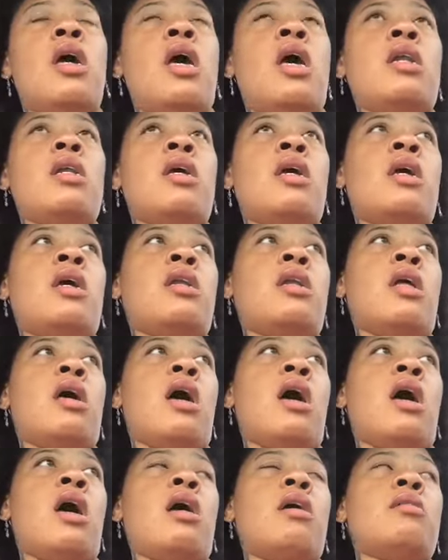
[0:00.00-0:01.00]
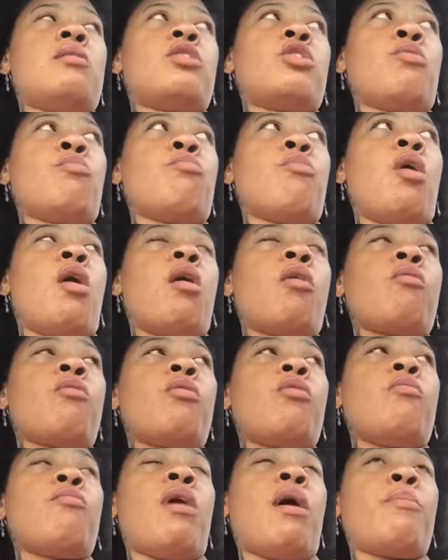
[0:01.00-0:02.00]
And then
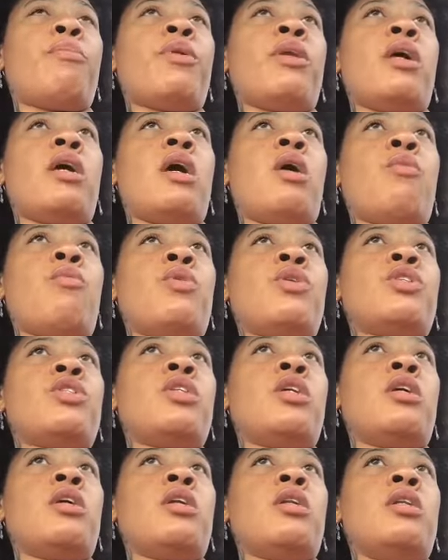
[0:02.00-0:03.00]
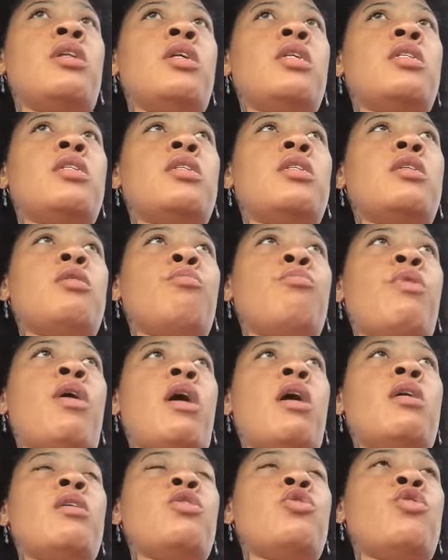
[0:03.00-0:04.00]
tomorrow my plan was to listen
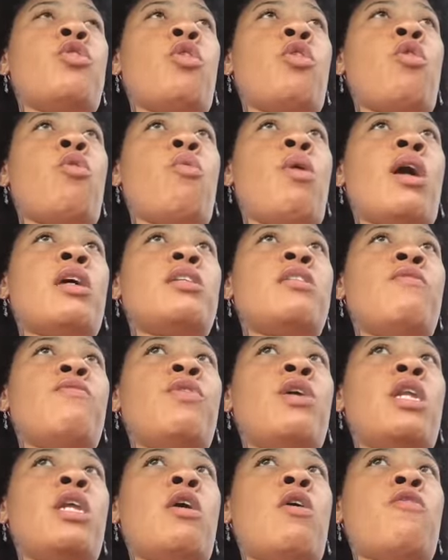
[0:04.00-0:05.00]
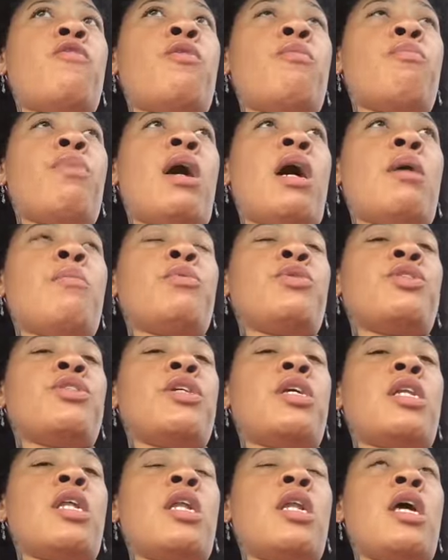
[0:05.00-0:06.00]
to, you know, go watch the video for Bible
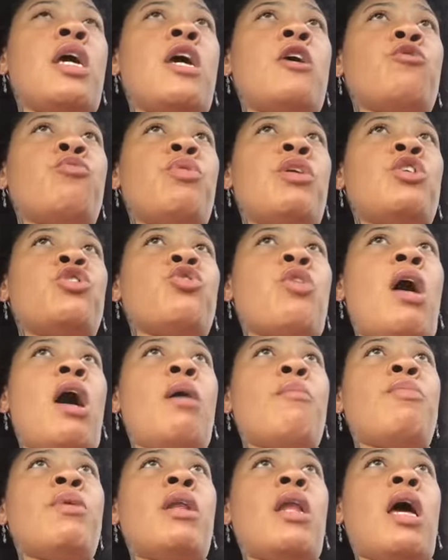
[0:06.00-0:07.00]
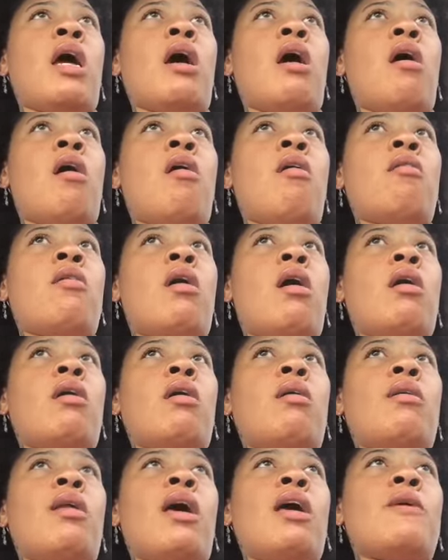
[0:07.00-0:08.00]
study last week. So I'll be like all caught
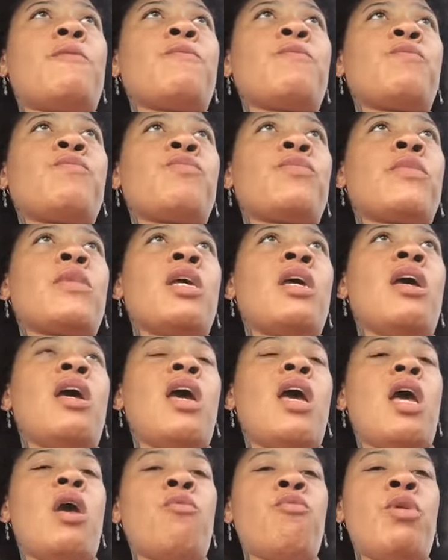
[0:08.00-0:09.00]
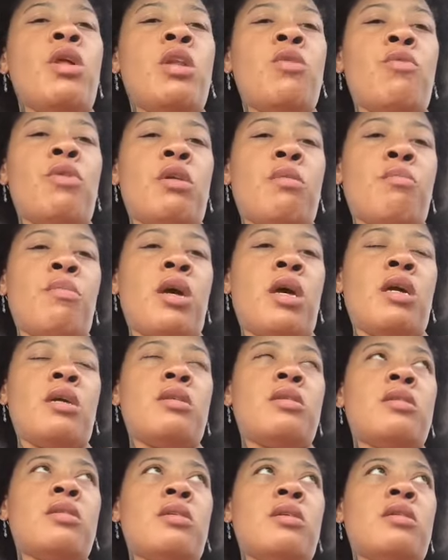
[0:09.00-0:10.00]
up, like it really would not
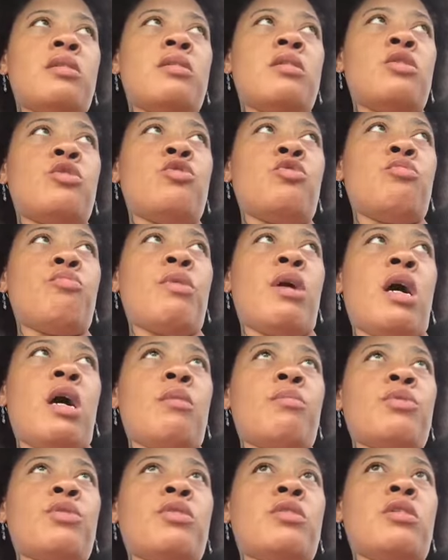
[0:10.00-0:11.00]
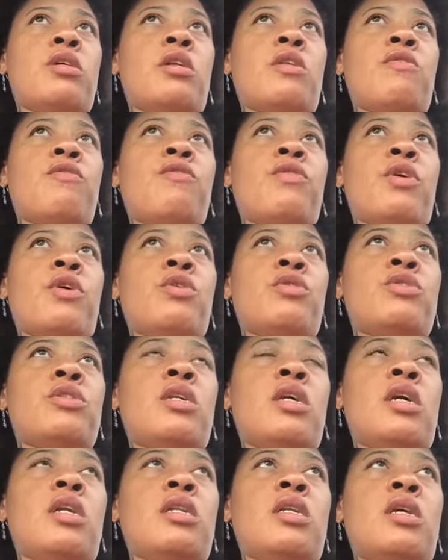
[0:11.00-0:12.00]
made sense to do Bible study
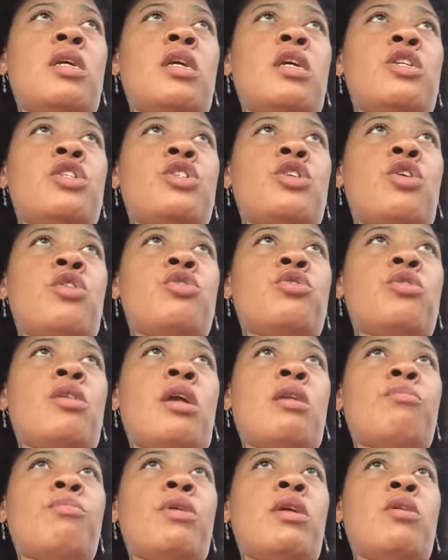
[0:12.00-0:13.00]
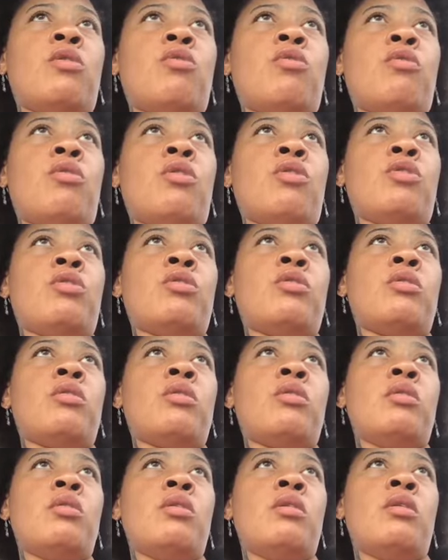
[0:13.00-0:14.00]
first and then church. So I've been in order.
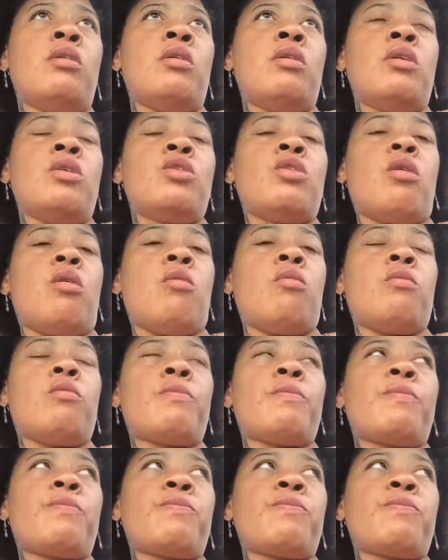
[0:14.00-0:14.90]
So